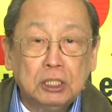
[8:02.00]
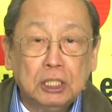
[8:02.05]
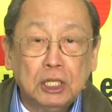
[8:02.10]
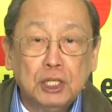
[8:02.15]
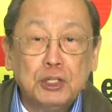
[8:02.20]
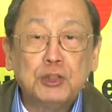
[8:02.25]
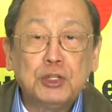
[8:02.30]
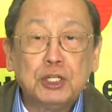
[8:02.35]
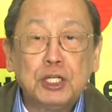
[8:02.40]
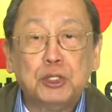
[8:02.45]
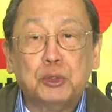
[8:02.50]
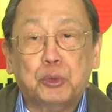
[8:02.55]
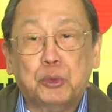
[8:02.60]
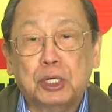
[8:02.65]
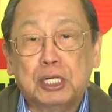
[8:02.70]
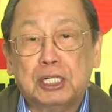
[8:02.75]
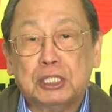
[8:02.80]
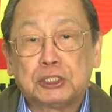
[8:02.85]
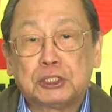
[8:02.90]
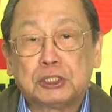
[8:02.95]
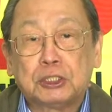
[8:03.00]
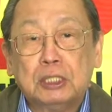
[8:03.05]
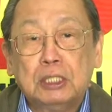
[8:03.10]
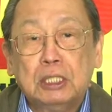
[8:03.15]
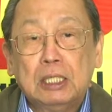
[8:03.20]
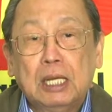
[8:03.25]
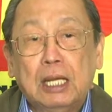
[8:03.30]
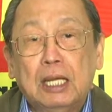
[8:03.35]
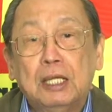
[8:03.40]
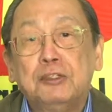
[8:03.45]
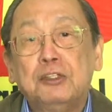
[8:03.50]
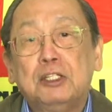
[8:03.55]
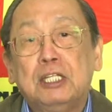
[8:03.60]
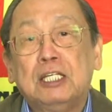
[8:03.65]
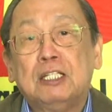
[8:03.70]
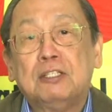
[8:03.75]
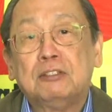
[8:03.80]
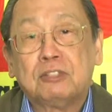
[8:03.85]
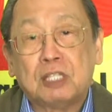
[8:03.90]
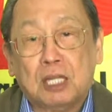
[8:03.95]
in the US and
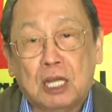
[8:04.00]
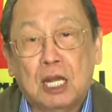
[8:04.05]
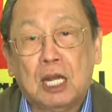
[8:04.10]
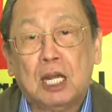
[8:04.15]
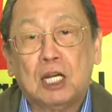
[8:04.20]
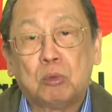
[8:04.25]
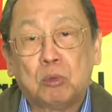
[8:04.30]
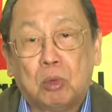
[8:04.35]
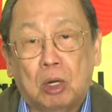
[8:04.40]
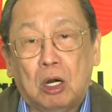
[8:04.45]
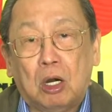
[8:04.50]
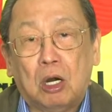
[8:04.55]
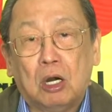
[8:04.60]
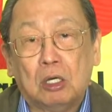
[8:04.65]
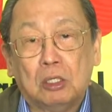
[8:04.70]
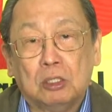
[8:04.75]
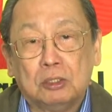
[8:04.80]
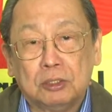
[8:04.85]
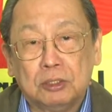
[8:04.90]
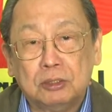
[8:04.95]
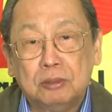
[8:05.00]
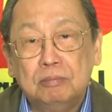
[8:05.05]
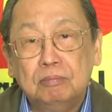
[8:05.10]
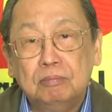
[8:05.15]
the entire world.